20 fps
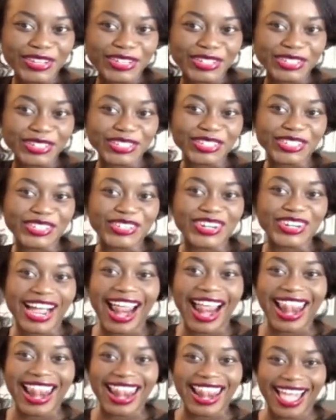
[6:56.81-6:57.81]
Also,
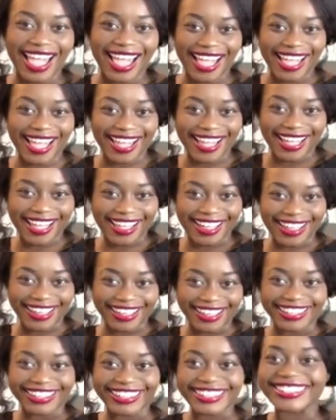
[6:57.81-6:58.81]
don't forget to click the
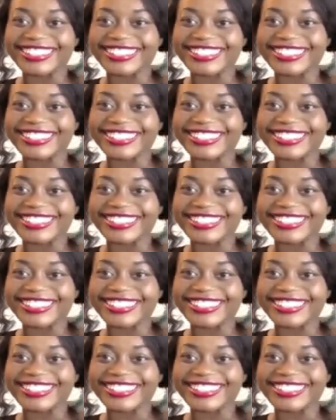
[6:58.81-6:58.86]
boxes